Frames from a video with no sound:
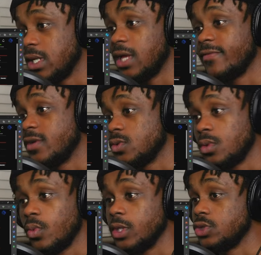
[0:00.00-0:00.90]
A lot of us would
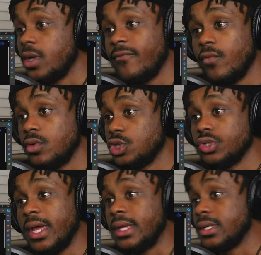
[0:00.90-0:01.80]
have went straight for the
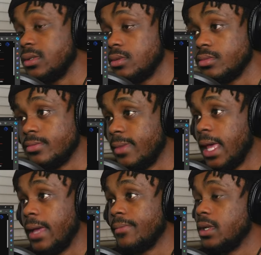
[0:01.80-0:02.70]
strike,
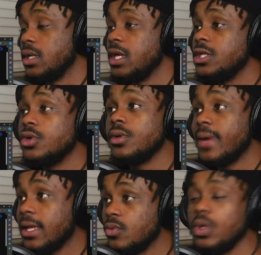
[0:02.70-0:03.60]
man. But look, you're doing the
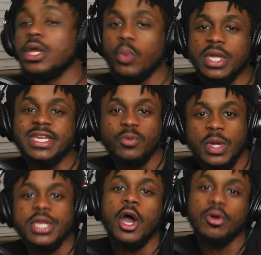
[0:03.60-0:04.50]
right. We we we
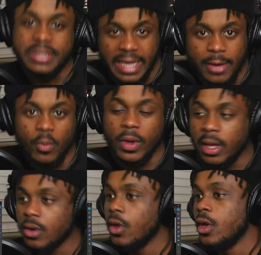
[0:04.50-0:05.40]
know damn
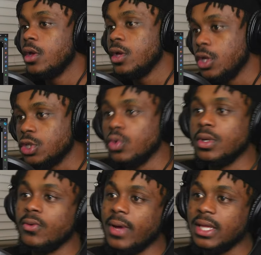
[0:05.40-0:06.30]
well you're doing
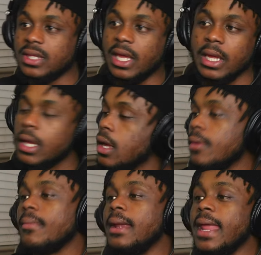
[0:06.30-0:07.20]
the right thing.
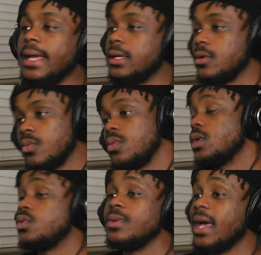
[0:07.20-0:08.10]
But nigga, we
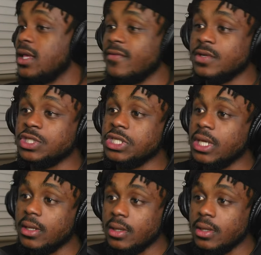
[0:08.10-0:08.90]
do not give a shit.